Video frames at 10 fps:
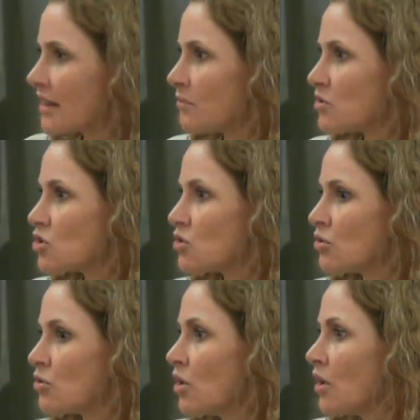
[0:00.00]
them
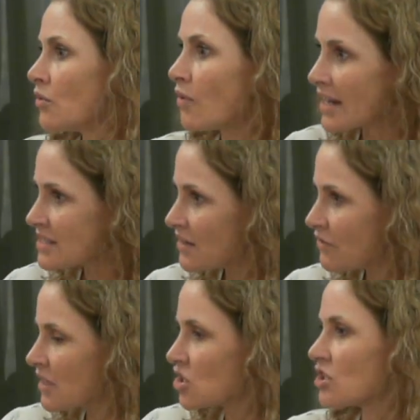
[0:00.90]
to write a
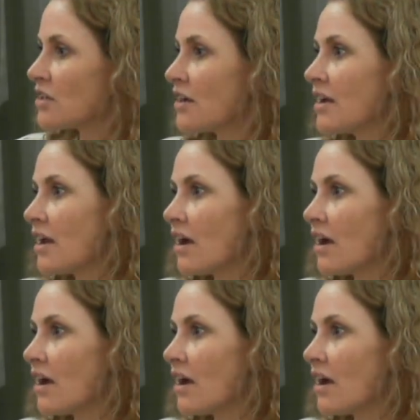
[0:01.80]
definition,